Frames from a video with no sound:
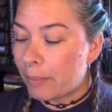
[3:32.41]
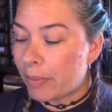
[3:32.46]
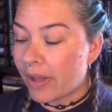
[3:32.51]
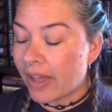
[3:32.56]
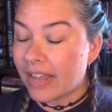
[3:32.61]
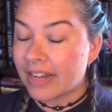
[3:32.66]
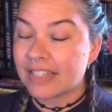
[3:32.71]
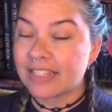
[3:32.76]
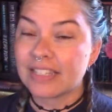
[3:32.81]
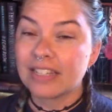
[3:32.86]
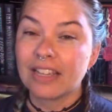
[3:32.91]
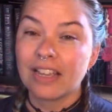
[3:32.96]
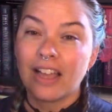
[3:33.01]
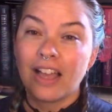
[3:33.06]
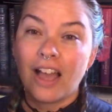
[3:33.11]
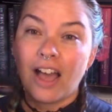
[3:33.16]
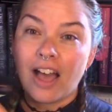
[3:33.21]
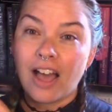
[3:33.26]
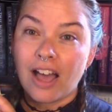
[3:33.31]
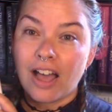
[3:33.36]
But
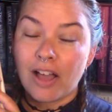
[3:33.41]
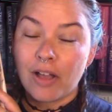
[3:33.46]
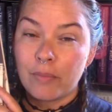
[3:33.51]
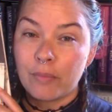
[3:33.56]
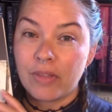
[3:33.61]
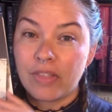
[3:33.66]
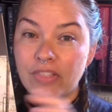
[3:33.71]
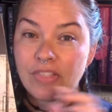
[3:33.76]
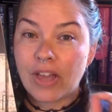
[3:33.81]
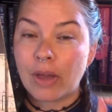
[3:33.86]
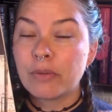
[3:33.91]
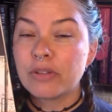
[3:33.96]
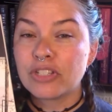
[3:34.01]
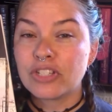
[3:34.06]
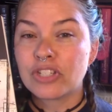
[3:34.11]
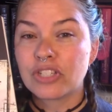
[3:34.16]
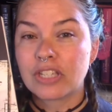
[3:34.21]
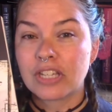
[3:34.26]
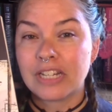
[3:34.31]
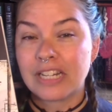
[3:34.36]
um, that
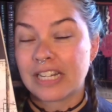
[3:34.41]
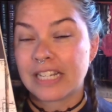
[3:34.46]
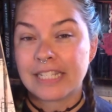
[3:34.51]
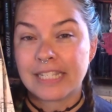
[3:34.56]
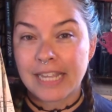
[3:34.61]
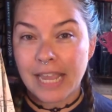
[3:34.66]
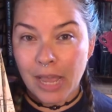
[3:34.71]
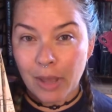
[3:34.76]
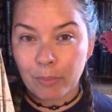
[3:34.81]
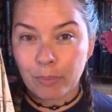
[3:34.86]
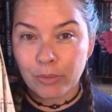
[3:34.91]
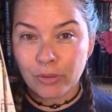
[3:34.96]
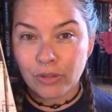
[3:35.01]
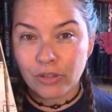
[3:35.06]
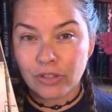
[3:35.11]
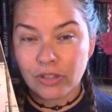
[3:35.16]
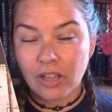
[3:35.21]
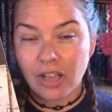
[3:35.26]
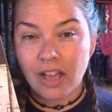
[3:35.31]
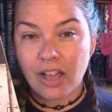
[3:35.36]
was just an
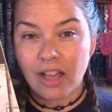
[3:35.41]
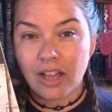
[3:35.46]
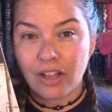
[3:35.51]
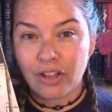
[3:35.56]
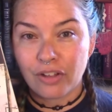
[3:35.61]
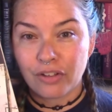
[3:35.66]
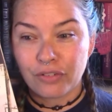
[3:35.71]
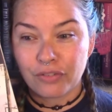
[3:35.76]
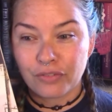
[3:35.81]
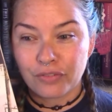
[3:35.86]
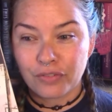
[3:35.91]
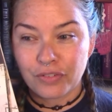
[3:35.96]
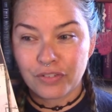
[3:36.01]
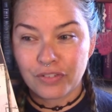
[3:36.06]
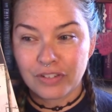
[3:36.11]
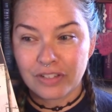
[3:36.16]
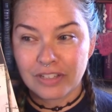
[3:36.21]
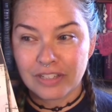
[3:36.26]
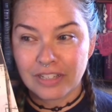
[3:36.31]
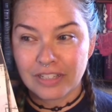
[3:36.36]
example of
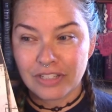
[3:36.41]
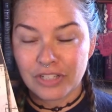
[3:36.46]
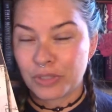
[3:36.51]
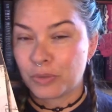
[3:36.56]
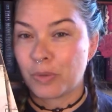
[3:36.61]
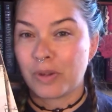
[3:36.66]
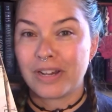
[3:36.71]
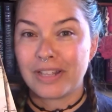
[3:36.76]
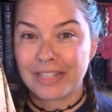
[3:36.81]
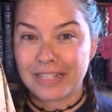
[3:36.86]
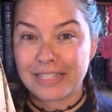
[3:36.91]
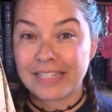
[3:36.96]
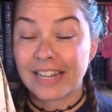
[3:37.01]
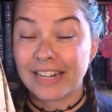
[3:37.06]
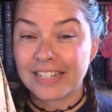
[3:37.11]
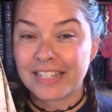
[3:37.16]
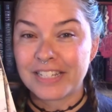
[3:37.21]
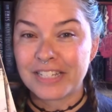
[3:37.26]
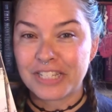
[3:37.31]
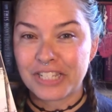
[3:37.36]
just one of the
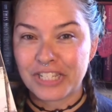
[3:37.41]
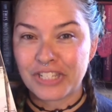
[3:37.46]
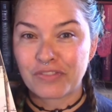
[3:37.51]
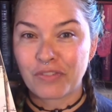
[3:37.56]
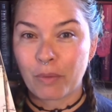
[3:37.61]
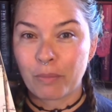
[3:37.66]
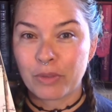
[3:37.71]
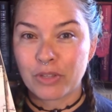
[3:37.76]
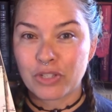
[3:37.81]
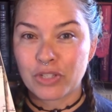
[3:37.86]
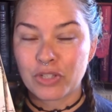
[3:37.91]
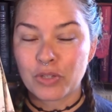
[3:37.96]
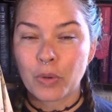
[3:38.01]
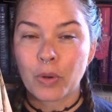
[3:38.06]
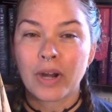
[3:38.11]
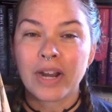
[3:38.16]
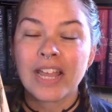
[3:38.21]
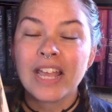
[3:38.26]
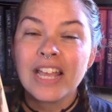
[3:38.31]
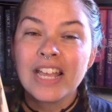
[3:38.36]
sentences from the
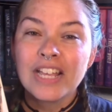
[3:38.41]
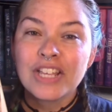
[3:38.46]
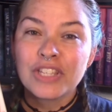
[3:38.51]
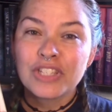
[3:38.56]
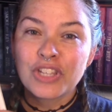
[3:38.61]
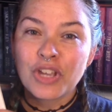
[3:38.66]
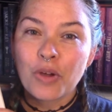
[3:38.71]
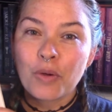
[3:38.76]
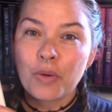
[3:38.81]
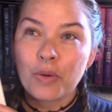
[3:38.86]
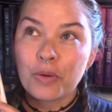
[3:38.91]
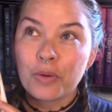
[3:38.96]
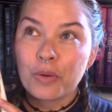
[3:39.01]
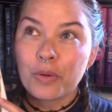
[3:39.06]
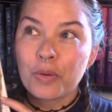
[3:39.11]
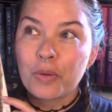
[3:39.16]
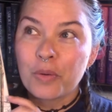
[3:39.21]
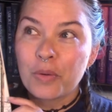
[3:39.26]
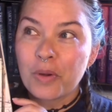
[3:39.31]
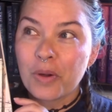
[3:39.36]
story. So
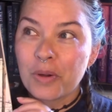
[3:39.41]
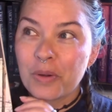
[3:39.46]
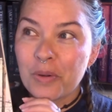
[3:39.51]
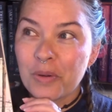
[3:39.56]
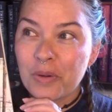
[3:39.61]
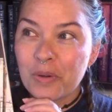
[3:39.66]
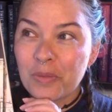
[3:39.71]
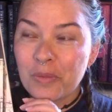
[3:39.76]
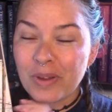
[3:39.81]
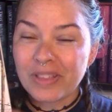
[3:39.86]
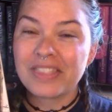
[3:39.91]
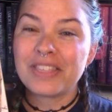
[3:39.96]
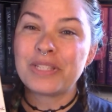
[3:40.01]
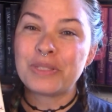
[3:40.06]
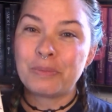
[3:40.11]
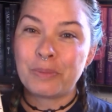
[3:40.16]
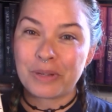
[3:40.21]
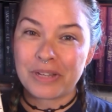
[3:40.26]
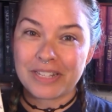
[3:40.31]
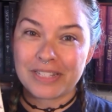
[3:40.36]
what
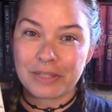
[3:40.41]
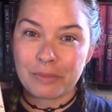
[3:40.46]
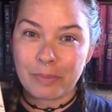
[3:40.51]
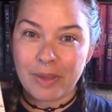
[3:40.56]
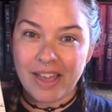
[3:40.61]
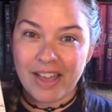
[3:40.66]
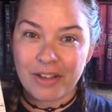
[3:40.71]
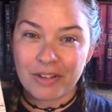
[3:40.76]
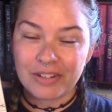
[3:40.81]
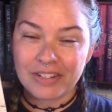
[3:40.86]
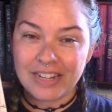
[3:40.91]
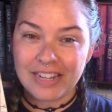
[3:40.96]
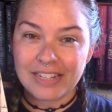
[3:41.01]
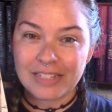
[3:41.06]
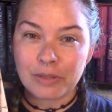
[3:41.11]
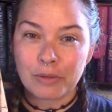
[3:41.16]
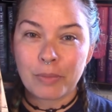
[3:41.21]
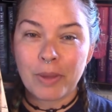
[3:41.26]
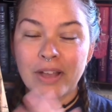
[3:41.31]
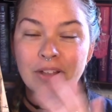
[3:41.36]
this book is about
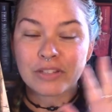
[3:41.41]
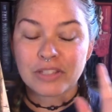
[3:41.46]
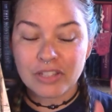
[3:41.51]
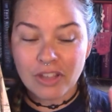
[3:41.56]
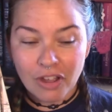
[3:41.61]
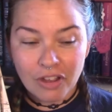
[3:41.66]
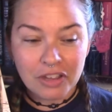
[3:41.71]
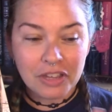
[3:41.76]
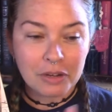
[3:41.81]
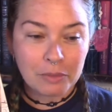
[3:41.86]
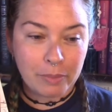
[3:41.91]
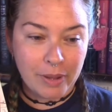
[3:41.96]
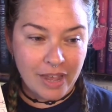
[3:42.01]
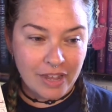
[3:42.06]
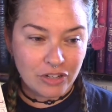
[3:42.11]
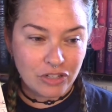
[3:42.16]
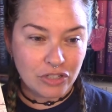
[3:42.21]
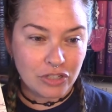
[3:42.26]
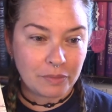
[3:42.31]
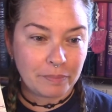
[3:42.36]
is about Skunk and
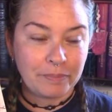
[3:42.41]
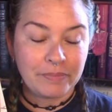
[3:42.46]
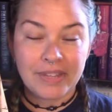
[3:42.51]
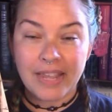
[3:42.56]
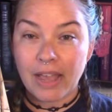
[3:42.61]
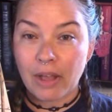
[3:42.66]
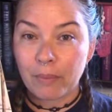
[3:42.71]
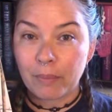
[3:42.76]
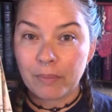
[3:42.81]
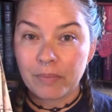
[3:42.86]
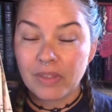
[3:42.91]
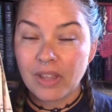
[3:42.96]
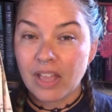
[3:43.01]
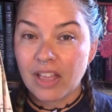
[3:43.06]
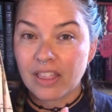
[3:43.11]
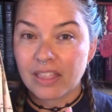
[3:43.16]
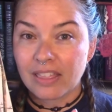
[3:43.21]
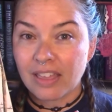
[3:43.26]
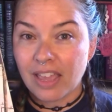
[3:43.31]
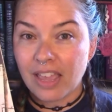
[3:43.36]
Badger. Now,
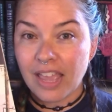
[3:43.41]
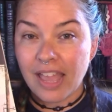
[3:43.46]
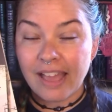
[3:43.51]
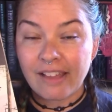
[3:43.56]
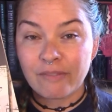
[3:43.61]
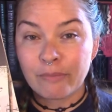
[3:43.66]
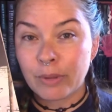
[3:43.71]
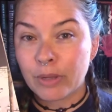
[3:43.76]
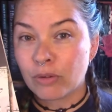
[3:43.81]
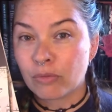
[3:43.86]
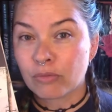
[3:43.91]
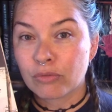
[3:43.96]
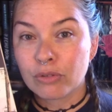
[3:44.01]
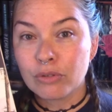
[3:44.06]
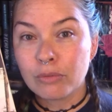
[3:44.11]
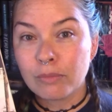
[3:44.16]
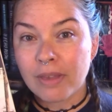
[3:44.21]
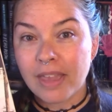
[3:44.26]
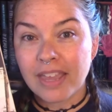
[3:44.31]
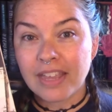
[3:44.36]
they have been
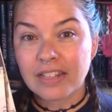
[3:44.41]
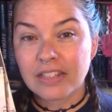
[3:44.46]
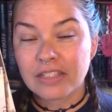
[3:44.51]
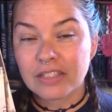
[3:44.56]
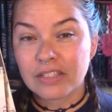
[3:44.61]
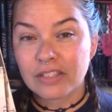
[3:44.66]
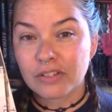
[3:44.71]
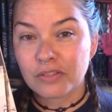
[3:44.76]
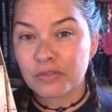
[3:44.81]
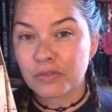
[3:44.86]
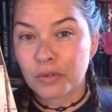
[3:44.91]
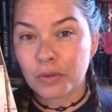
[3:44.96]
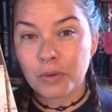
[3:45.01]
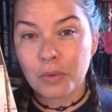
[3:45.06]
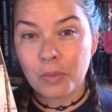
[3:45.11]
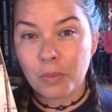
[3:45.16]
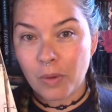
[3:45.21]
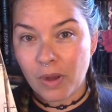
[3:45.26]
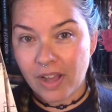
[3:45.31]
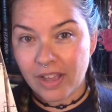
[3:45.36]
roommates for
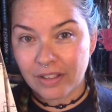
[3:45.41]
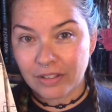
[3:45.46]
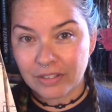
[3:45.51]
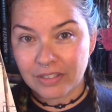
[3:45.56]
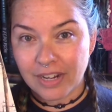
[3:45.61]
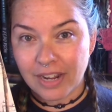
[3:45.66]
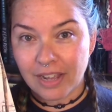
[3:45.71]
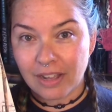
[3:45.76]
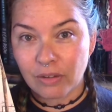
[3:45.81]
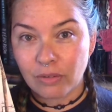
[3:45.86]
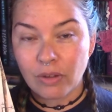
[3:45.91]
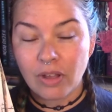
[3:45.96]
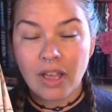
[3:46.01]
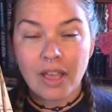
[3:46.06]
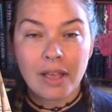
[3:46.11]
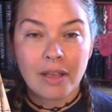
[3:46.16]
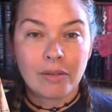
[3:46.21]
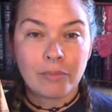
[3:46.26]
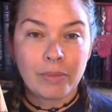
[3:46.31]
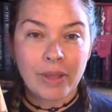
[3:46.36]
a while now.
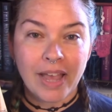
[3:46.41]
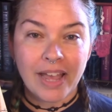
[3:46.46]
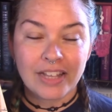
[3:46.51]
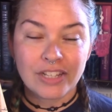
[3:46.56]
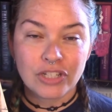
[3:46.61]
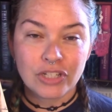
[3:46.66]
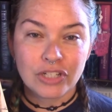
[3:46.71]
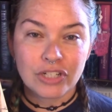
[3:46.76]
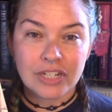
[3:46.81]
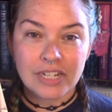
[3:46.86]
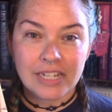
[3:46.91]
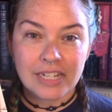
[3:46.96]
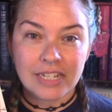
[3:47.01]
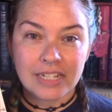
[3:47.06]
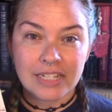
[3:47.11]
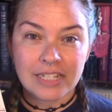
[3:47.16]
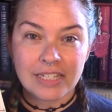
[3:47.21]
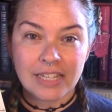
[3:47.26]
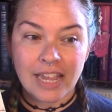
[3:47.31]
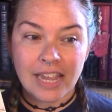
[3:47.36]
Badger
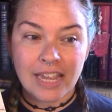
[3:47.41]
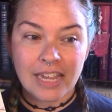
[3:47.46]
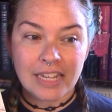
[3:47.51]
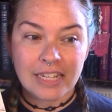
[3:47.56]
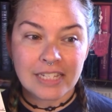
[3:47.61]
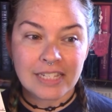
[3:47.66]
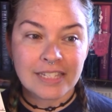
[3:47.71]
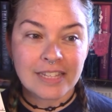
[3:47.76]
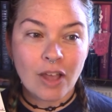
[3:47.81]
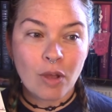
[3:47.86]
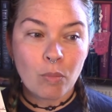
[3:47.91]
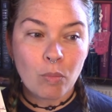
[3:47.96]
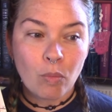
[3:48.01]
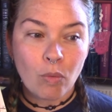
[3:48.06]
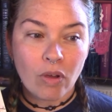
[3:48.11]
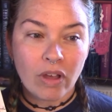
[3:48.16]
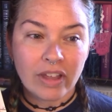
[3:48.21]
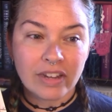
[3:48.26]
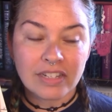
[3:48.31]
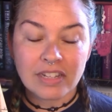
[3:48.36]
is a
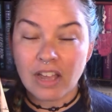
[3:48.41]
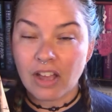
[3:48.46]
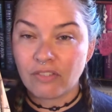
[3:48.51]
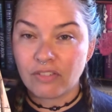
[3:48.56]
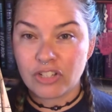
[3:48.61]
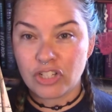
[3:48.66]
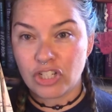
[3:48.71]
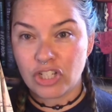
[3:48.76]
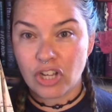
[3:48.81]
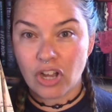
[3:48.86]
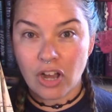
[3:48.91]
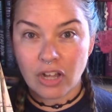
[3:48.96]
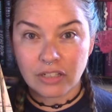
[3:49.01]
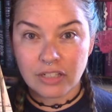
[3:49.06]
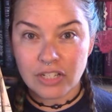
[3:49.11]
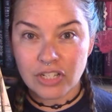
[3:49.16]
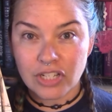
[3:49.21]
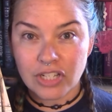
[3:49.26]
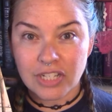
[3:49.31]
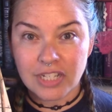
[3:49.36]
somewhat of a
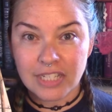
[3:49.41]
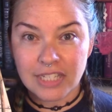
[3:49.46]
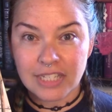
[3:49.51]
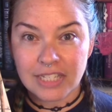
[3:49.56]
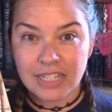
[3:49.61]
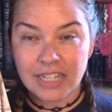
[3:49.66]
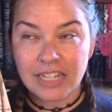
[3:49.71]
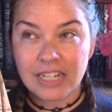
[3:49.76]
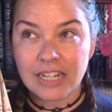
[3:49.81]
geologist.